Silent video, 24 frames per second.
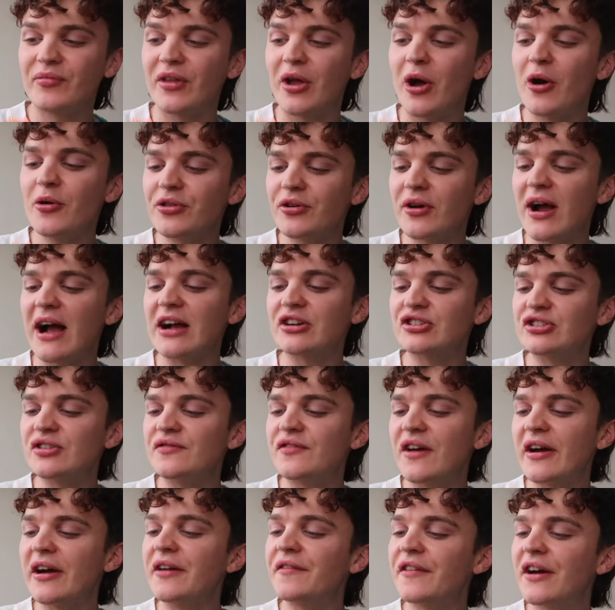Oh, they're actually
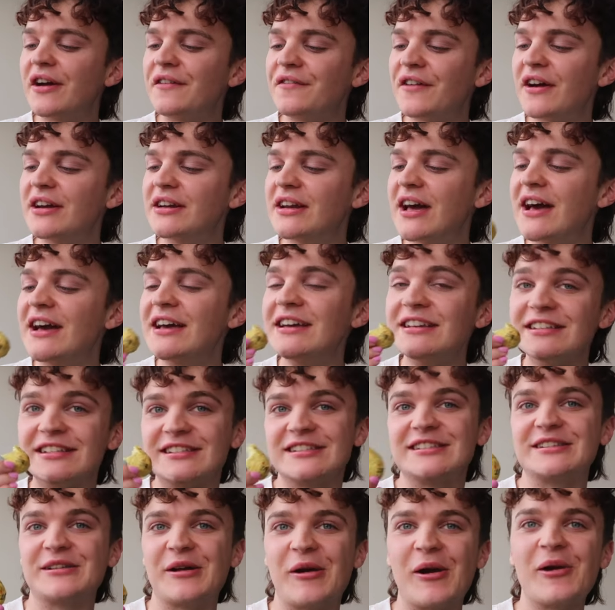very, very, very
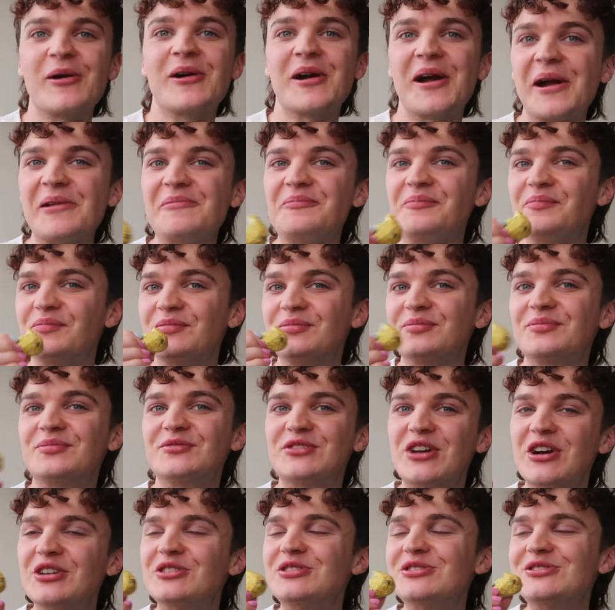nice. Okay,
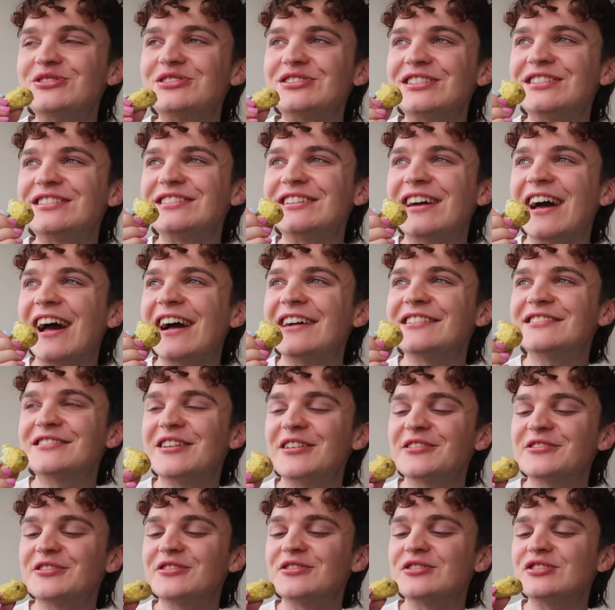talk your shit, Kat.
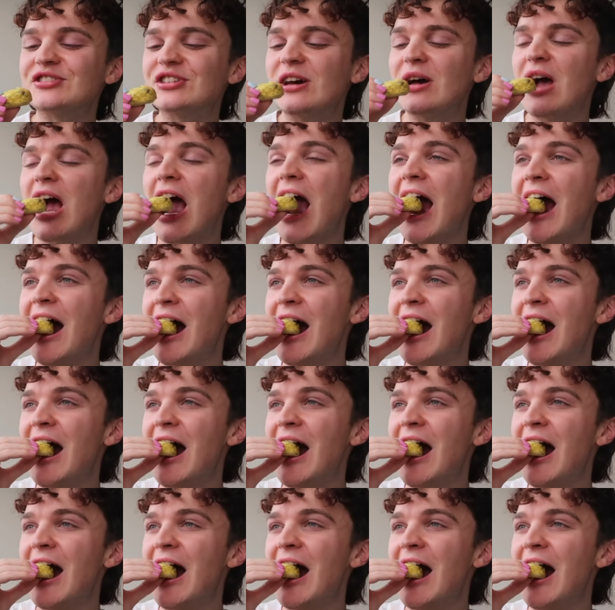Talk your shit.